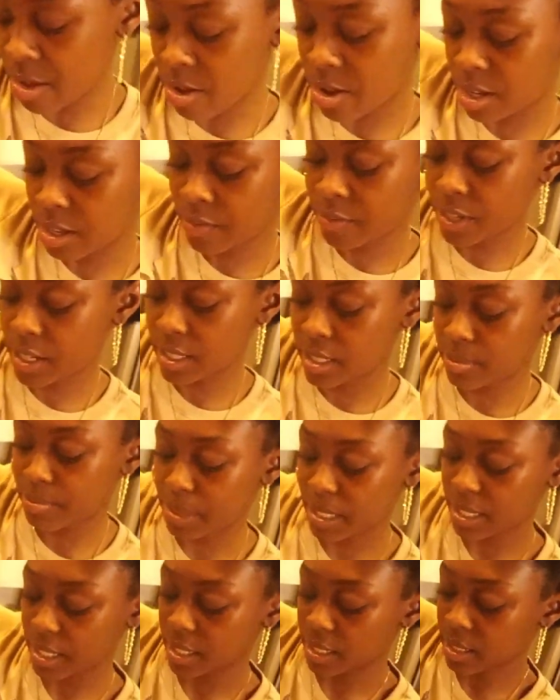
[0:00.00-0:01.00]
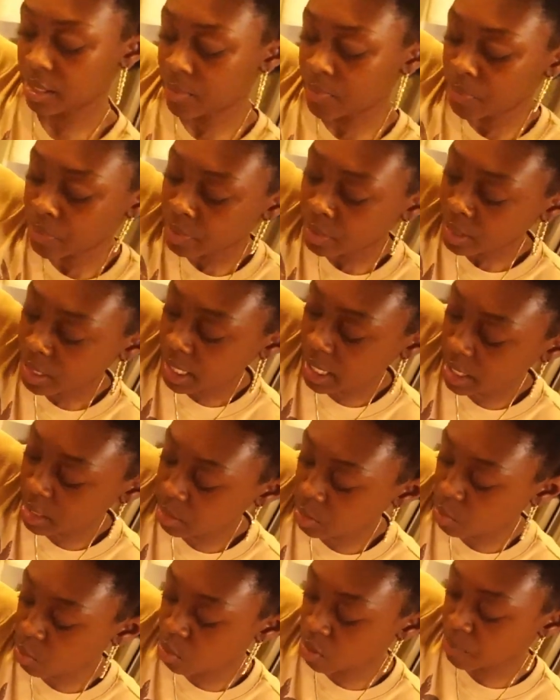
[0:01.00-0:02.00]
all of it is being
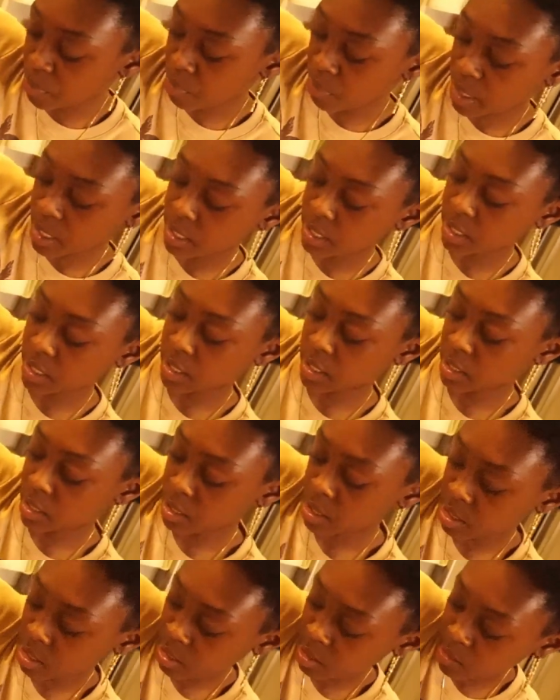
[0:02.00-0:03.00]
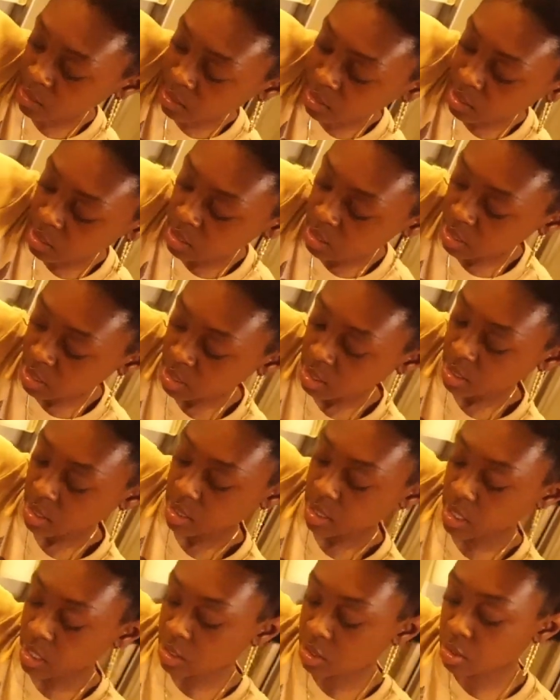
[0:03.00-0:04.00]
incorporated
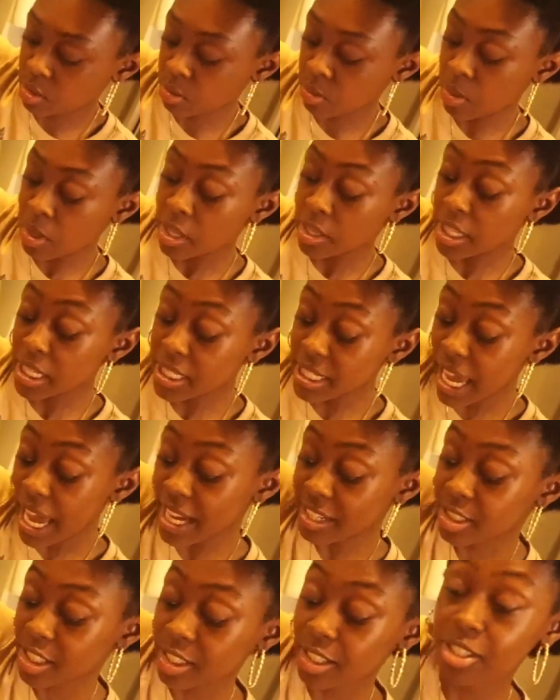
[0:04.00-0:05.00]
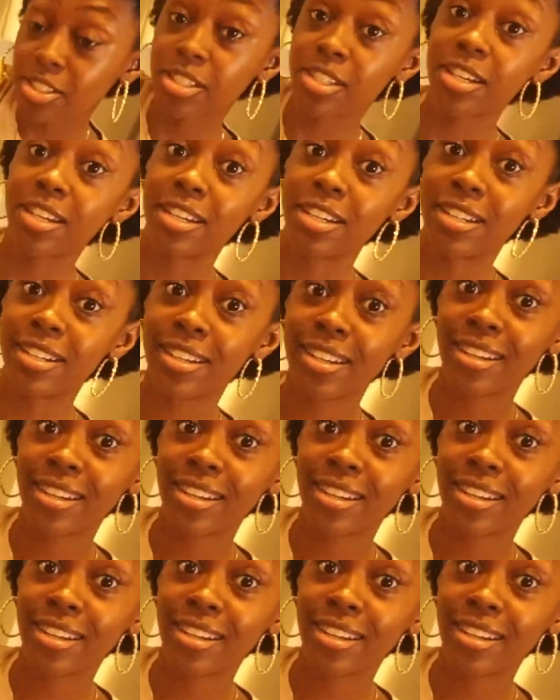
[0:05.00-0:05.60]
into... This actually looks good.